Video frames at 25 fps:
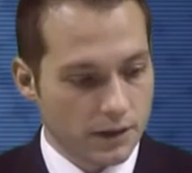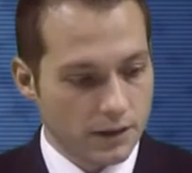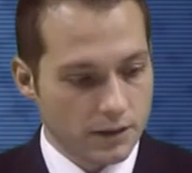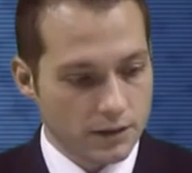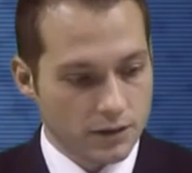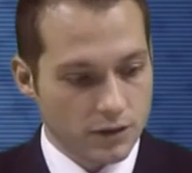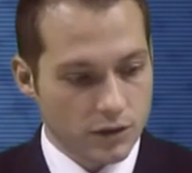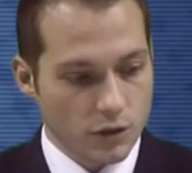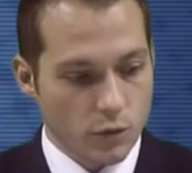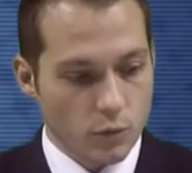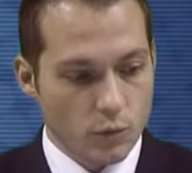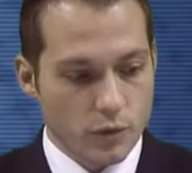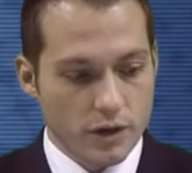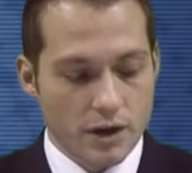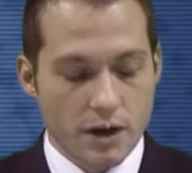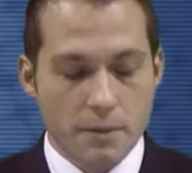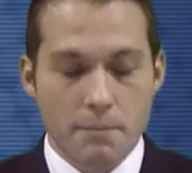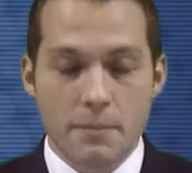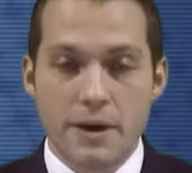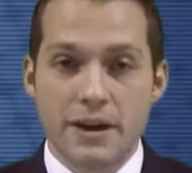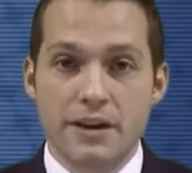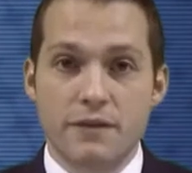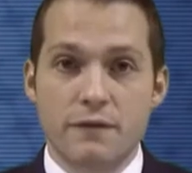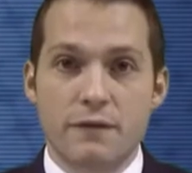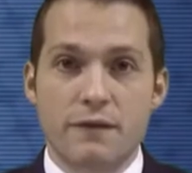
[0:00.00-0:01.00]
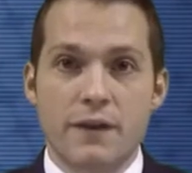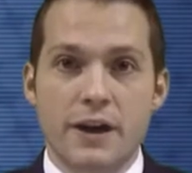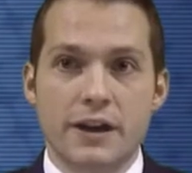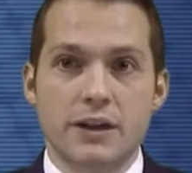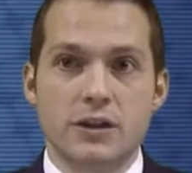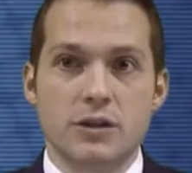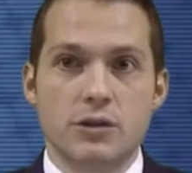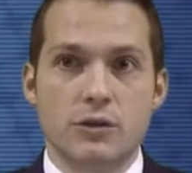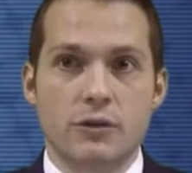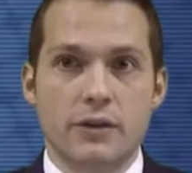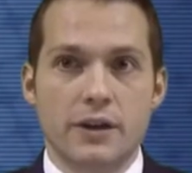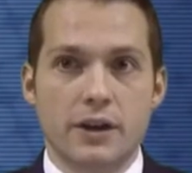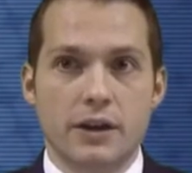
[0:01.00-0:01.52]
So we are
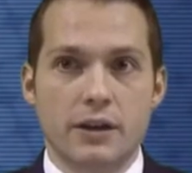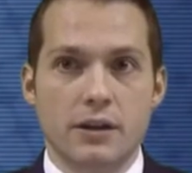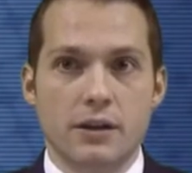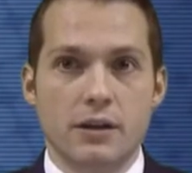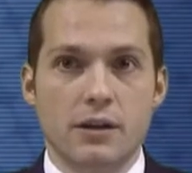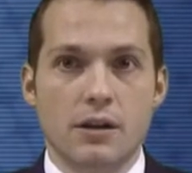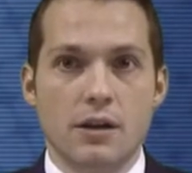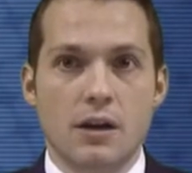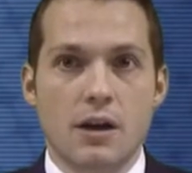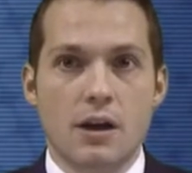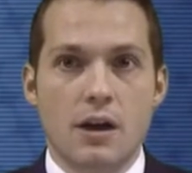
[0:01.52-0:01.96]
manufacturing